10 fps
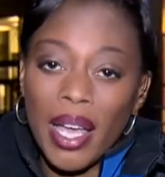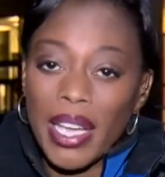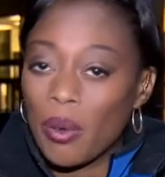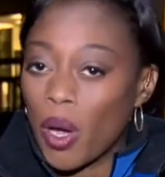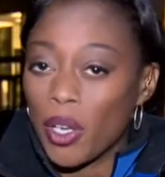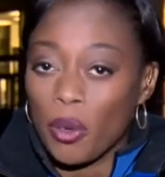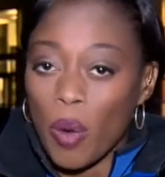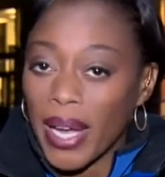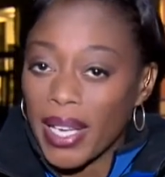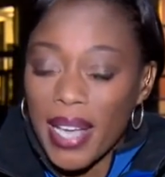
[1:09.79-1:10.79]
Anyone who
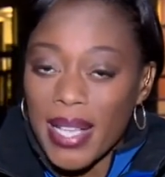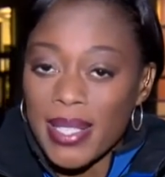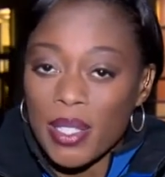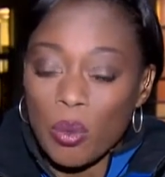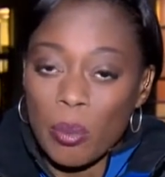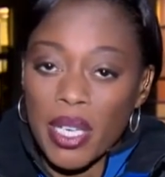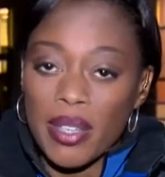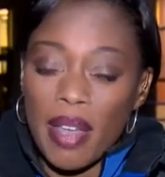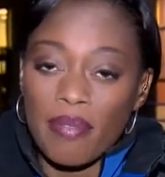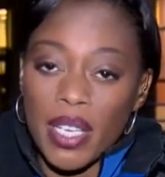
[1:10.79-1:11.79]
recognizes the woman
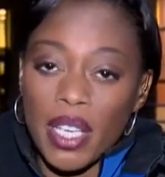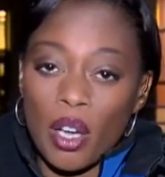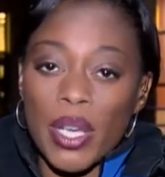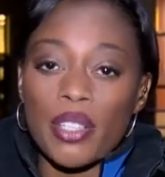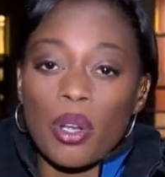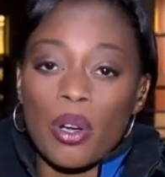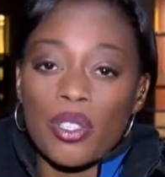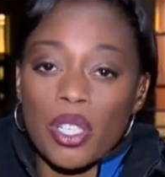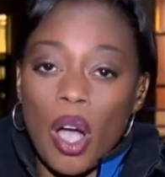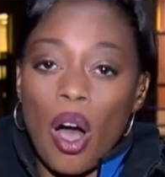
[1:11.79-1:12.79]
in that video is
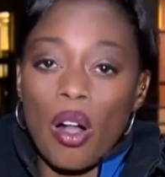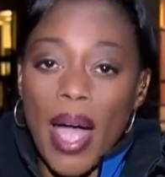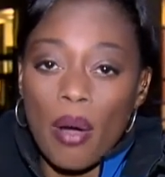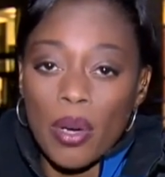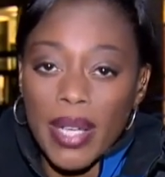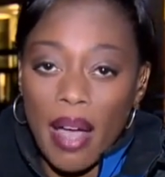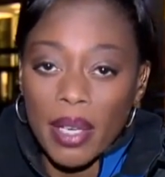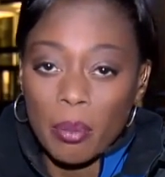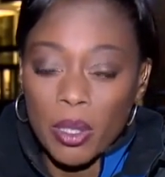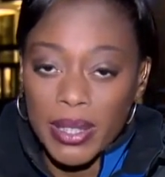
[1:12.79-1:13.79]
urged to call Howard
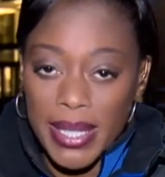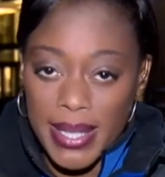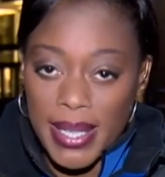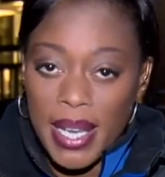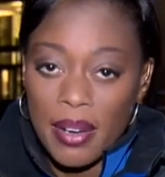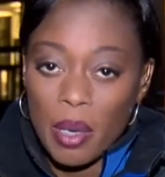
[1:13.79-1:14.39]
County Police.